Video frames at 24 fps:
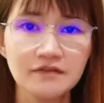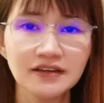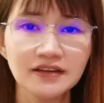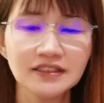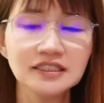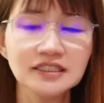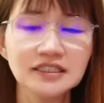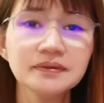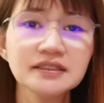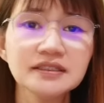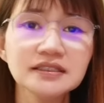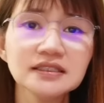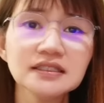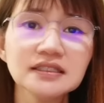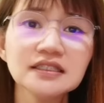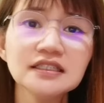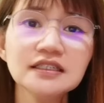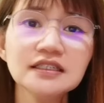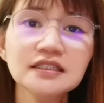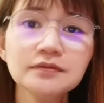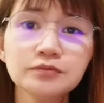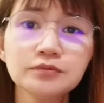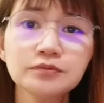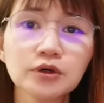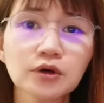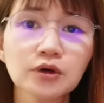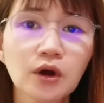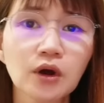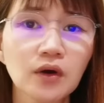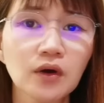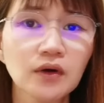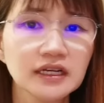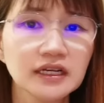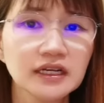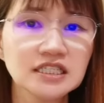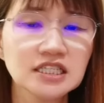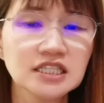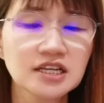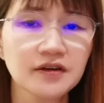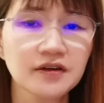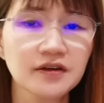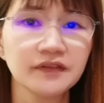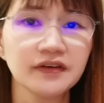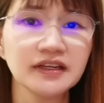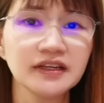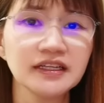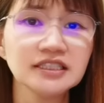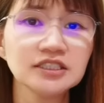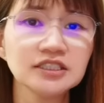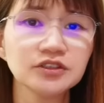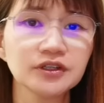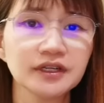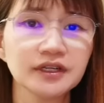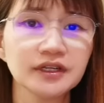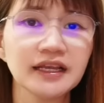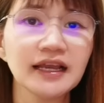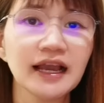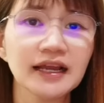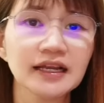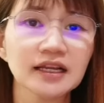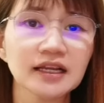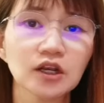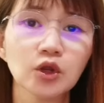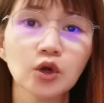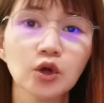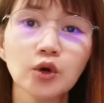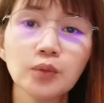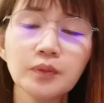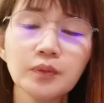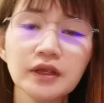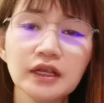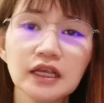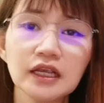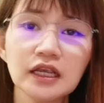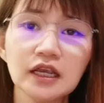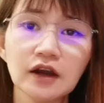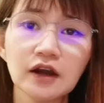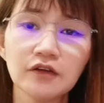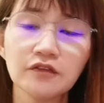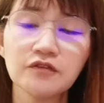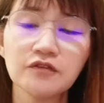Fundamentally, Pocong is currently trading at a low PE